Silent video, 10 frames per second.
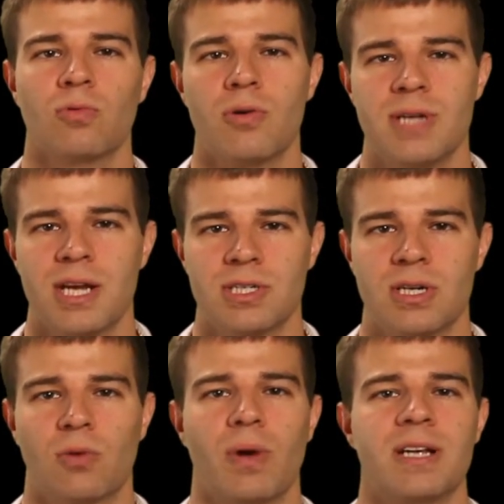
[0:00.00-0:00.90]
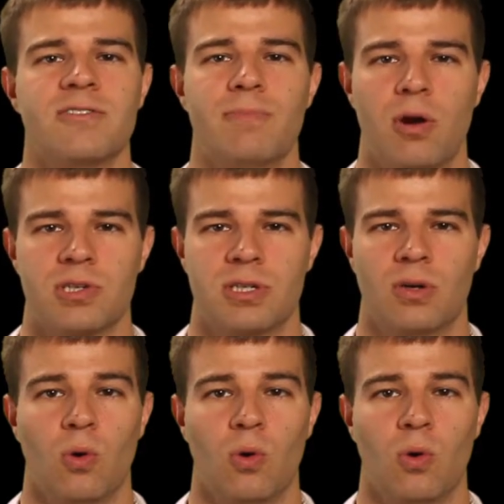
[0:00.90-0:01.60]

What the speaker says: rotation range of motion,